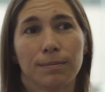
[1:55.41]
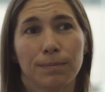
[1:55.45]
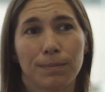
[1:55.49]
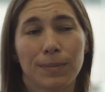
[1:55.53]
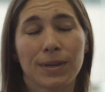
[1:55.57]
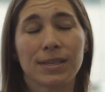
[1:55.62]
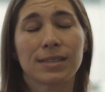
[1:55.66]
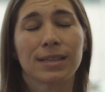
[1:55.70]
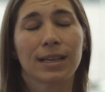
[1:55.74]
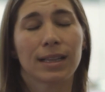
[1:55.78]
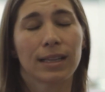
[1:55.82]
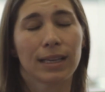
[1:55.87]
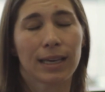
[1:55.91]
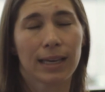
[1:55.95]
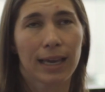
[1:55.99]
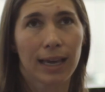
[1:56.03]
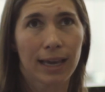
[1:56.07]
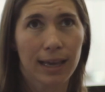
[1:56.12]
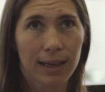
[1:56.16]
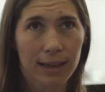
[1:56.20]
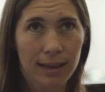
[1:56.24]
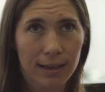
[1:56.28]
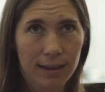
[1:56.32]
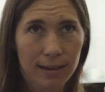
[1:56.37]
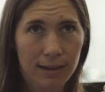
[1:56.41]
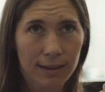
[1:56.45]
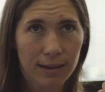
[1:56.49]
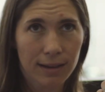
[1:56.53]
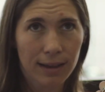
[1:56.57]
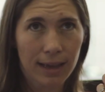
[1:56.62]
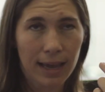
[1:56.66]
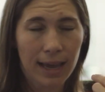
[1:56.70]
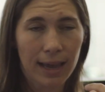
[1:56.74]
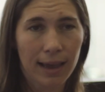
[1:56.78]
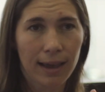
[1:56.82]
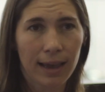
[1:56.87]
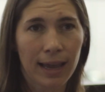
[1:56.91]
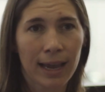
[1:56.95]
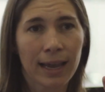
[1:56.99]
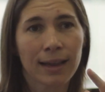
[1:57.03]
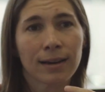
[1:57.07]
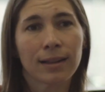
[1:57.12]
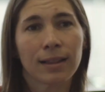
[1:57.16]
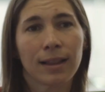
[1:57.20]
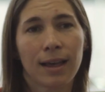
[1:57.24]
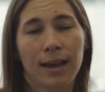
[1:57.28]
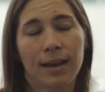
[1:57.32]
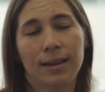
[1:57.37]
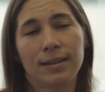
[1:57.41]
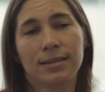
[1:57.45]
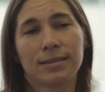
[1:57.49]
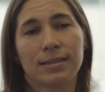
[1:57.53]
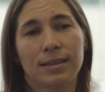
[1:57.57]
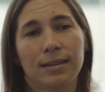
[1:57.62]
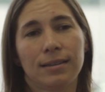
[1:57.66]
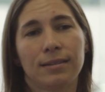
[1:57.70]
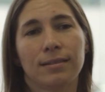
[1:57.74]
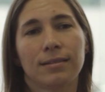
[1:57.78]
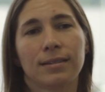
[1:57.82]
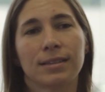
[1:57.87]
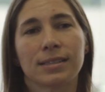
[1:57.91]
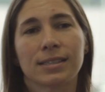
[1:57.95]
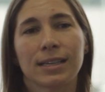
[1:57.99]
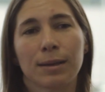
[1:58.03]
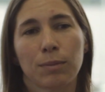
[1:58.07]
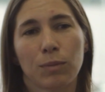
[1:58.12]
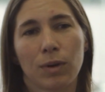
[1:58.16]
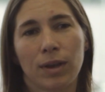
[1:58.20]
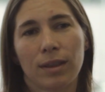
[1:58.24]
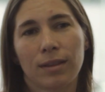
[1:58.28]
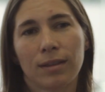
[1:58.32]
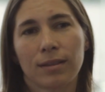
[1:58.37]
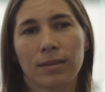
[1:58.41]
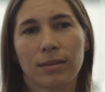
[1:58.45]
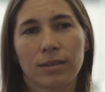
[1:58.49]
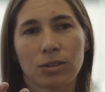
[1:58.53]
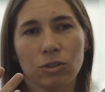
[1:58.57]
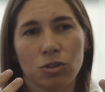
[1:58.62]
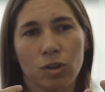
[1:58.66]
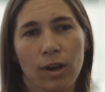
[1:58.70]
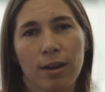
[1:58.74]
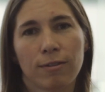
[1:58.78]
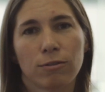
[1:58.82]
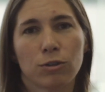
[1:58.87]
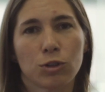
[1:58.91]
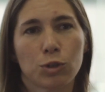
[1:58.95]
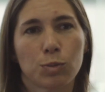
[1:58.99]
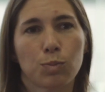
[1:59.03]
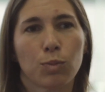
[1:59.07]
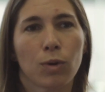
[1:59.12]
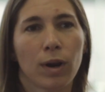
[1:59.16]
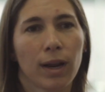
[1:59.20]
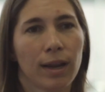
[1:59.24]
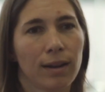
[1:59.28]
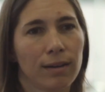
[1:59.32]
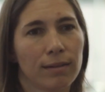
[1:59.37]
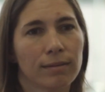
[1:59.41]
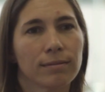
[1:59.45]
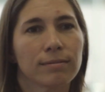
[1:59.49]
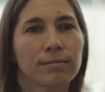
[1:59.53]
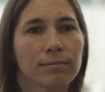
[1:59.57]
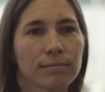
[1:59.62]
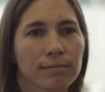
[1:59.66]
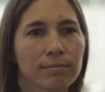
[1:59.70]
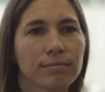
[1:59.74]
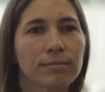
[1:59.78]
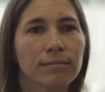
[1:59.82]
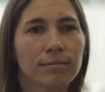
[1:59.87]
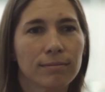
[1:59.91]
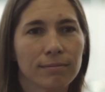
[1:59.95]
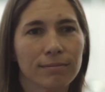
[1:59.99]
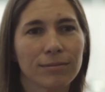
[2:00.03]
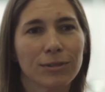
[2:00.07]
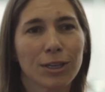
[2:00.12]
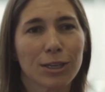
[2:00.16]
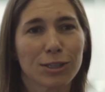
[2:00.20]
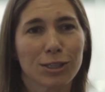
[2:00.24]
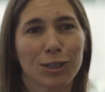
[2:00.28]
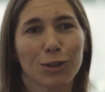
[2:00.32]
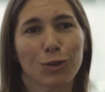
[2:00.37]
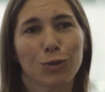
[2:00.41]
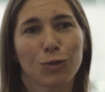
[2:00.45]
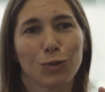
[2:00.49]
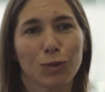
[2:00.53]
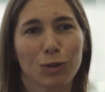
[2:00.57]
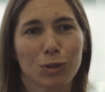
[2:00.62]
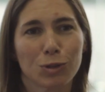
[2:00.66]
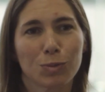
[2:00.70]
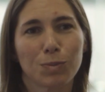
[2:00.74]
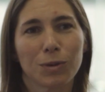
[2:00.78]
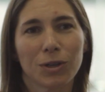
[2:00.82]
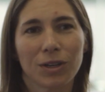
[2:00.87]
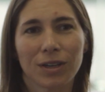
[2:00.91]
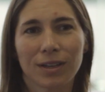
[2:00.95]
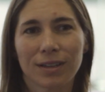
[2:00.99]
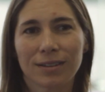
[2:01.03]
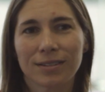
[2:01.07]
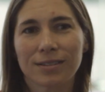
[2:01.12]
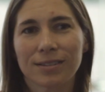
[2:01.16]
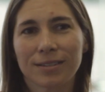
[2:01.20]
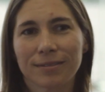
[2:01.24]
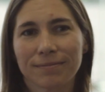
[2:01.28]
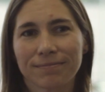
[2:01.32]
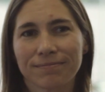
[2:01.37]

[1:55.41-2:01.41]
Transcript: basically analyze it the same way that the driver's brain does it through experience.